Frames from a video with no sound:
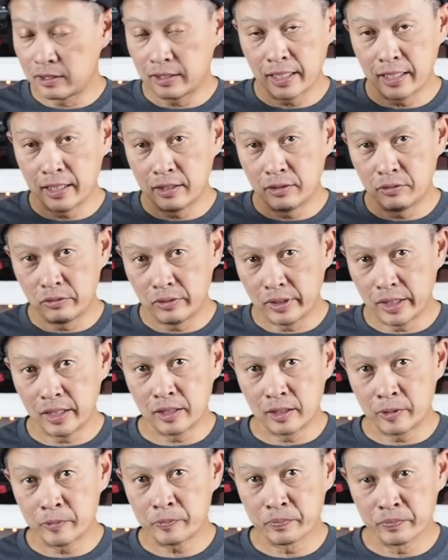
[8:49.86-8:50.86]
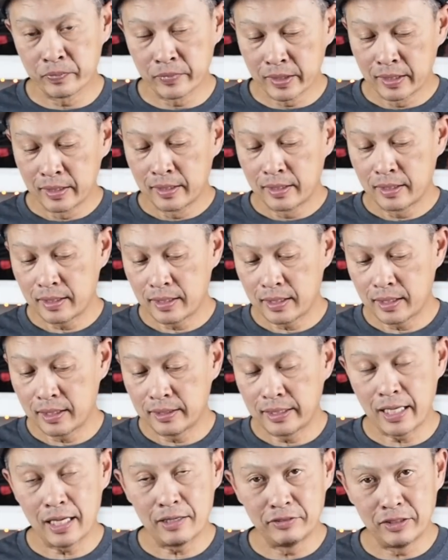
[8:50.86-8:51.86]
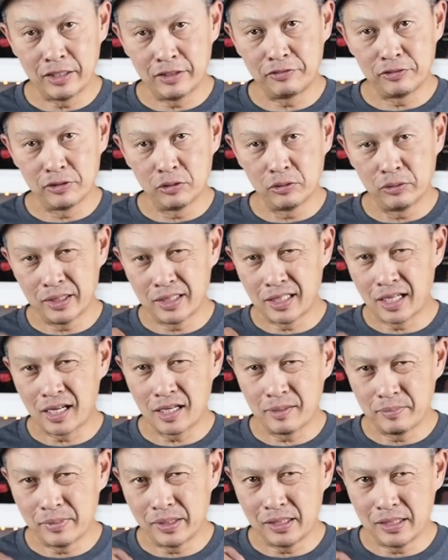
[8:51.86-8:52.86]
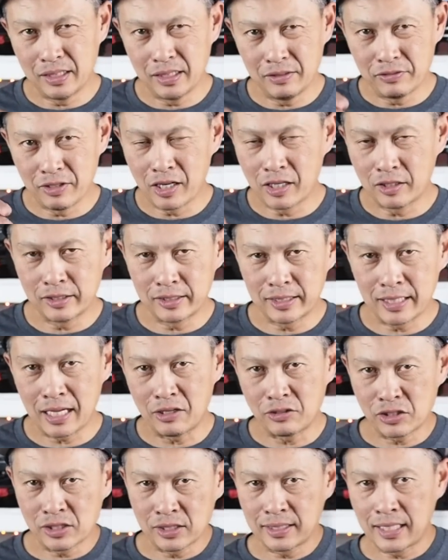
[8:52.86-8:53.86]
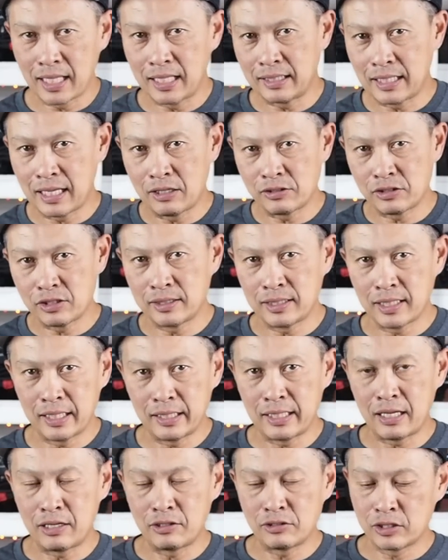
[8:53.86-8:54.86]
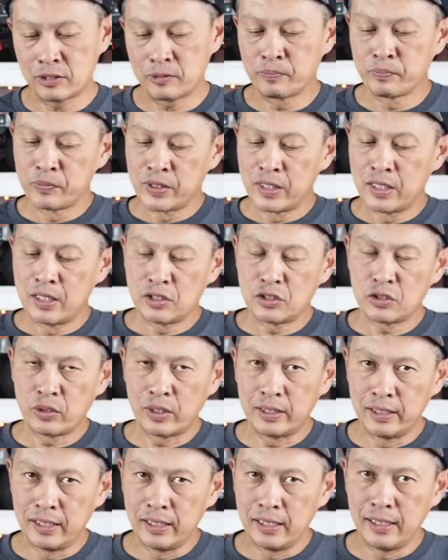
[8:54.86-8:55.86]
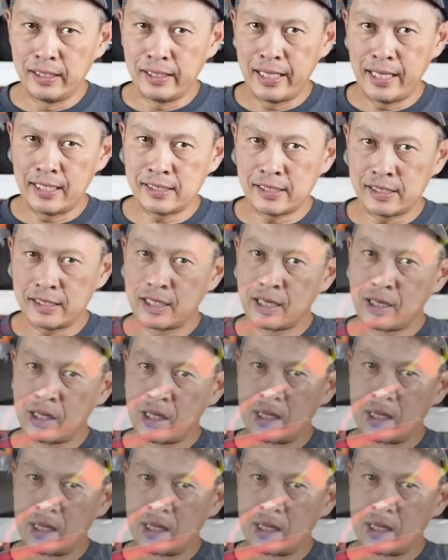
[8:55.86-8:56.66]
and rear. Uh, they have diff fluid, I believe 100,000, 10,000, 10,000. So a little less